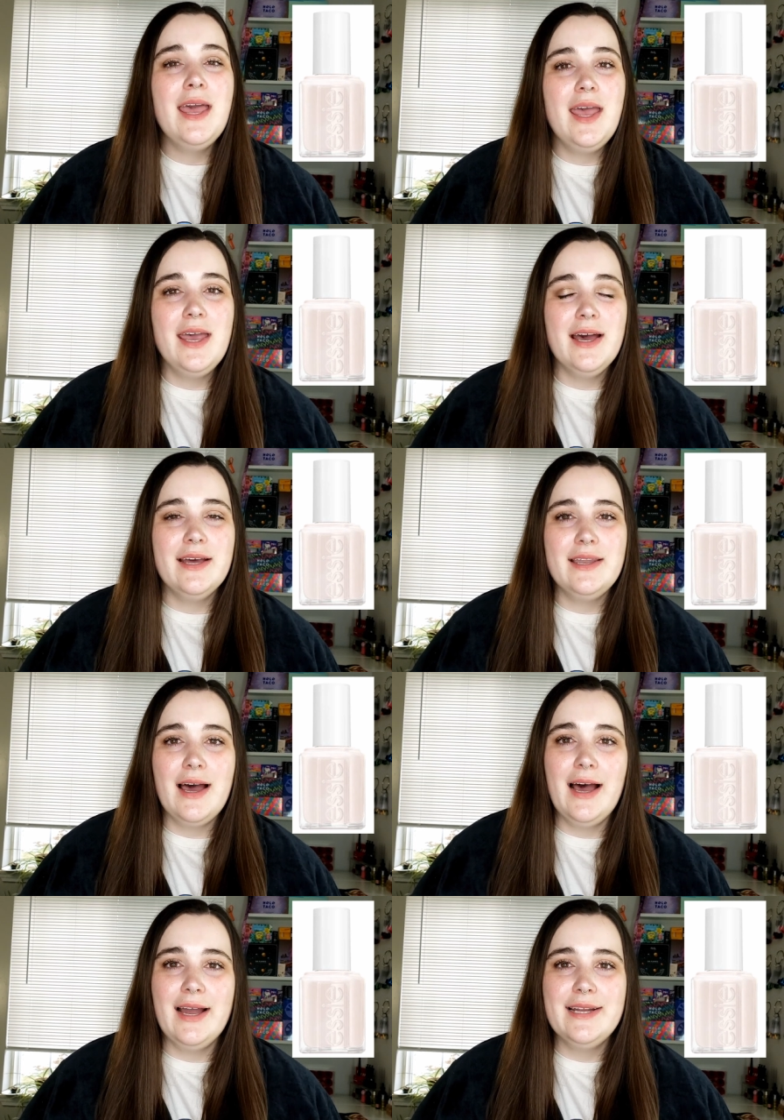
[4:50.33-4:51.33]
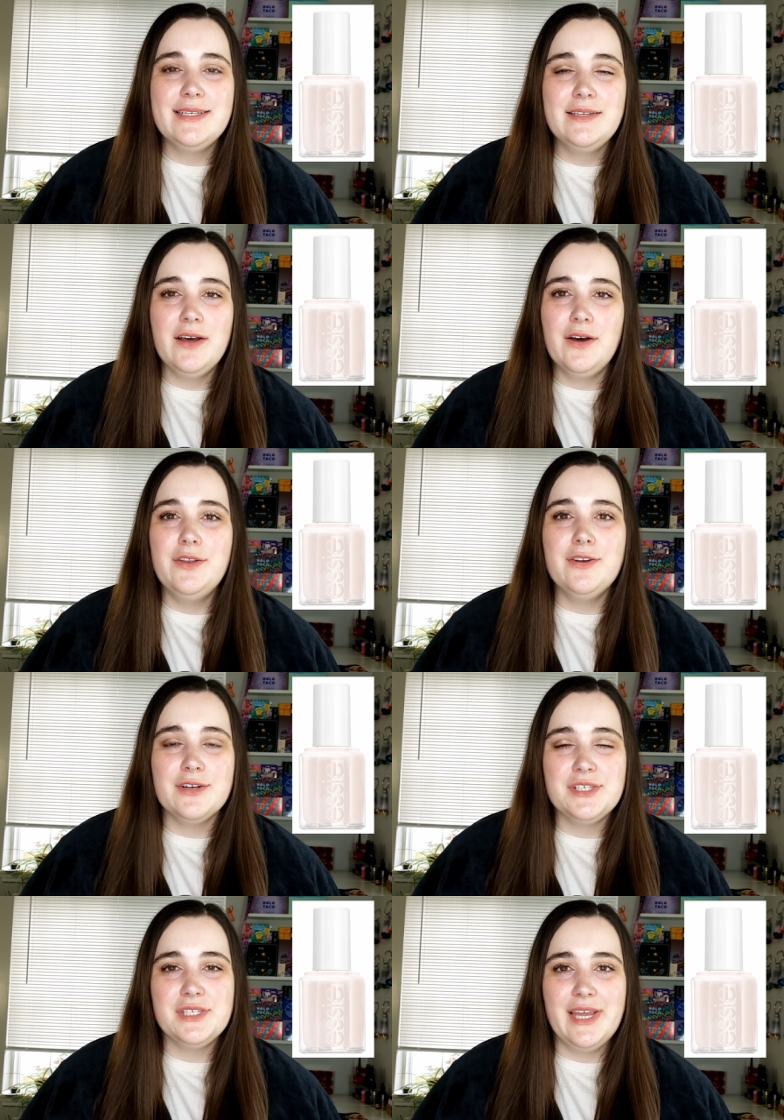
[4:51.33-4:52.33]
And I didn't
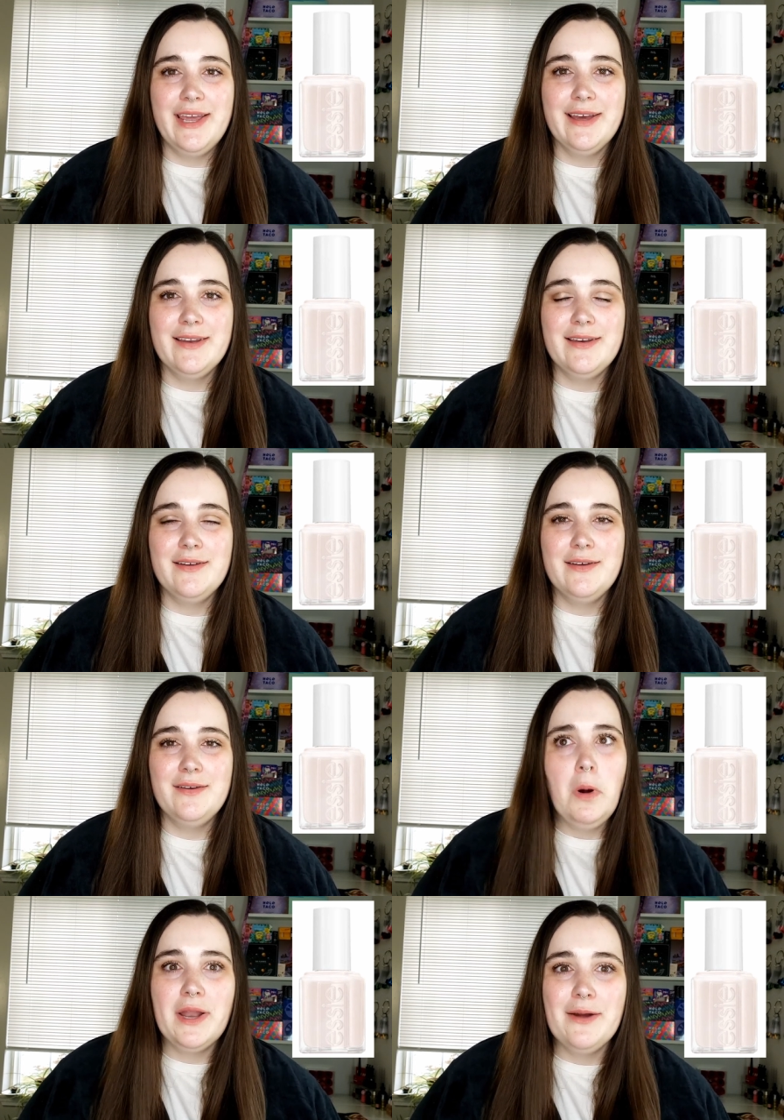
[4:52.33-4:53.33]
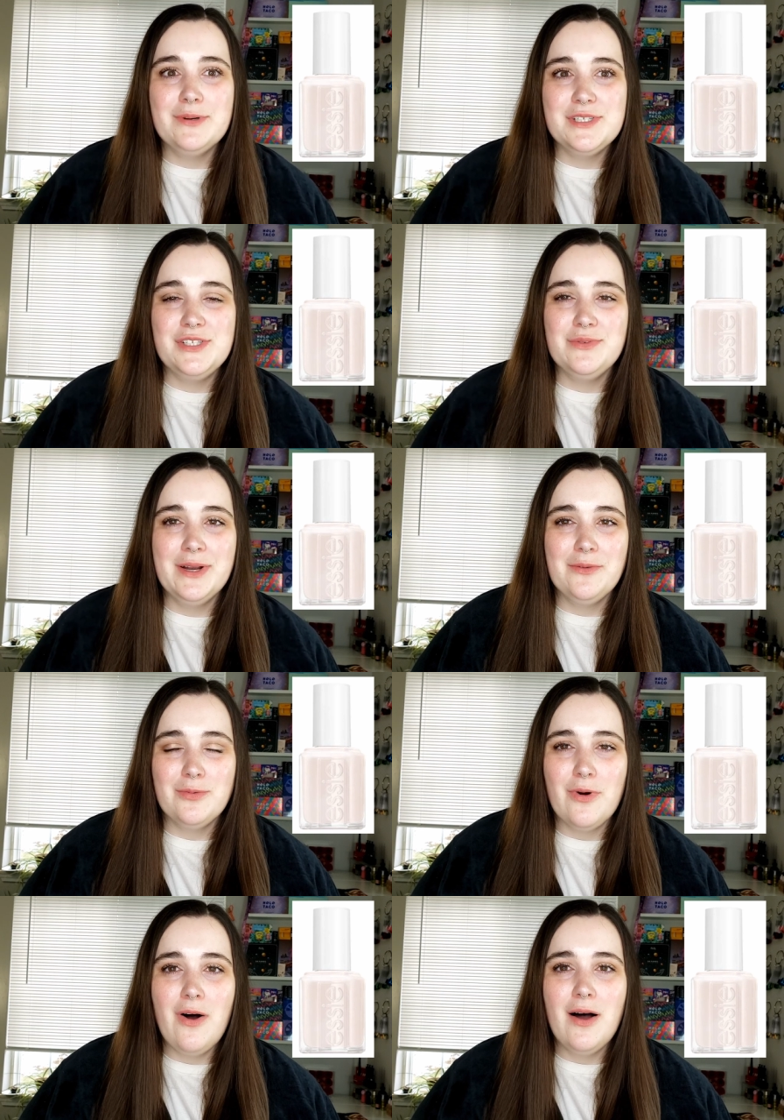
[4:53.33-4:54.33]
understand what I was doing
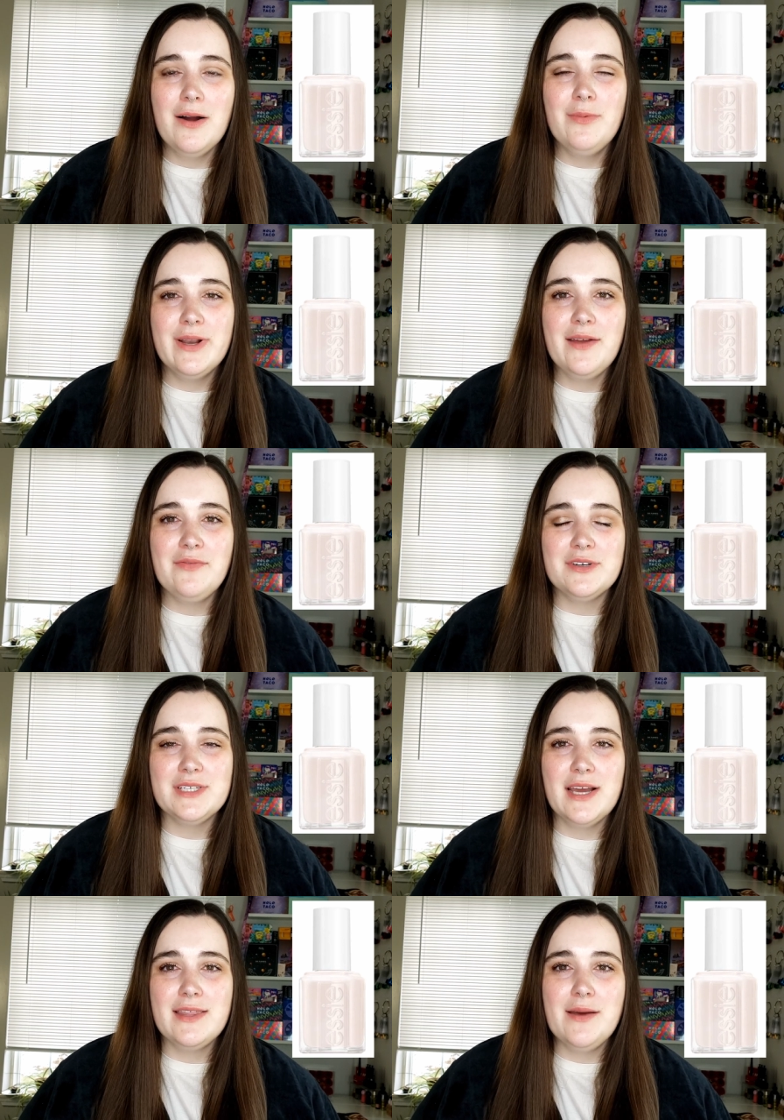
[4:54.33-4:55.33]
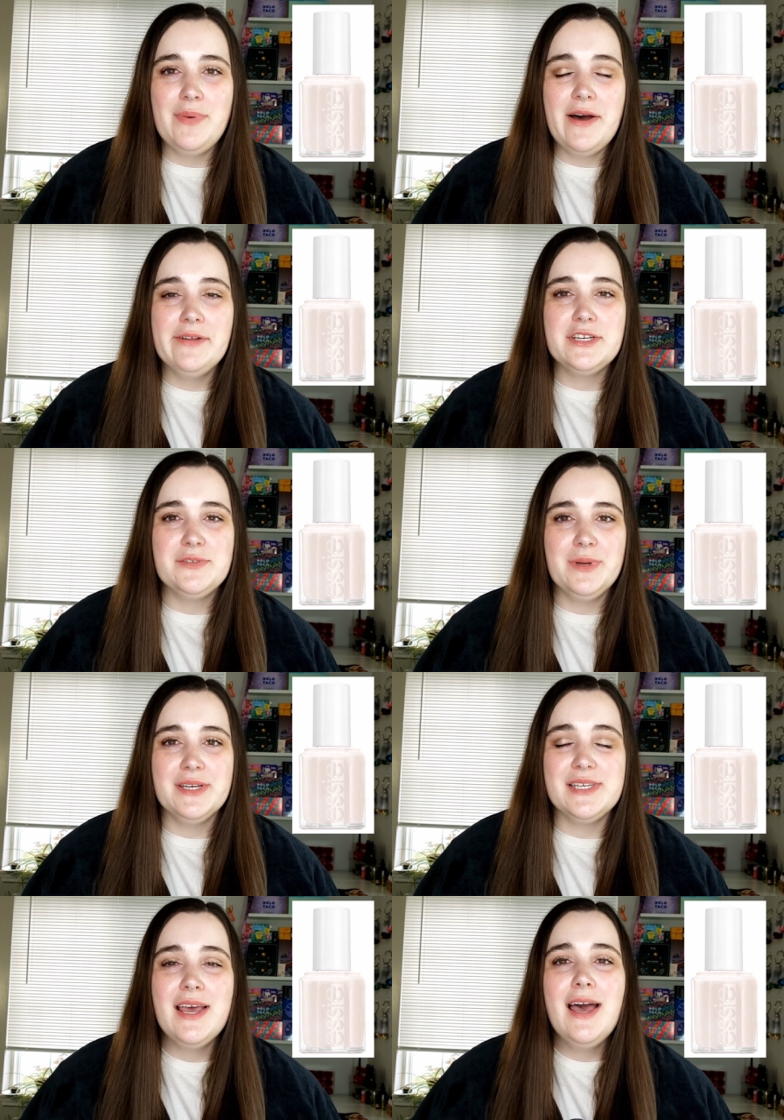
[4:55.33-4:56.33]
wrong when I first got that polish
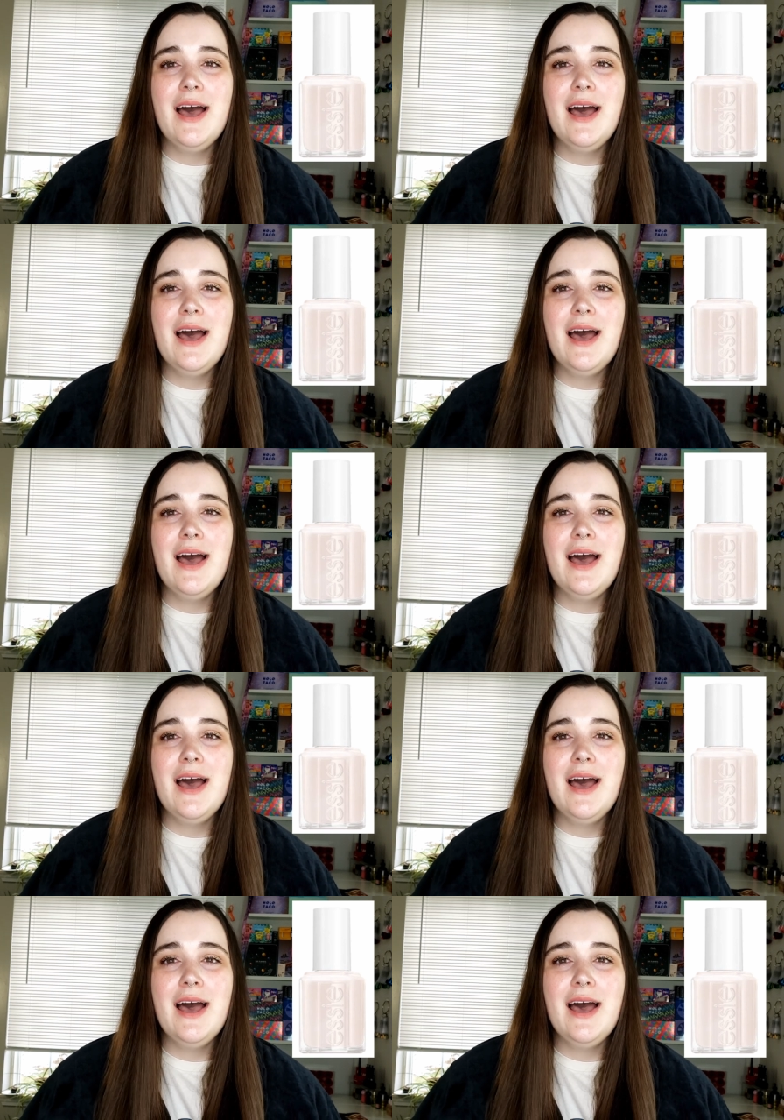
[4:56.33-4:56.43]
because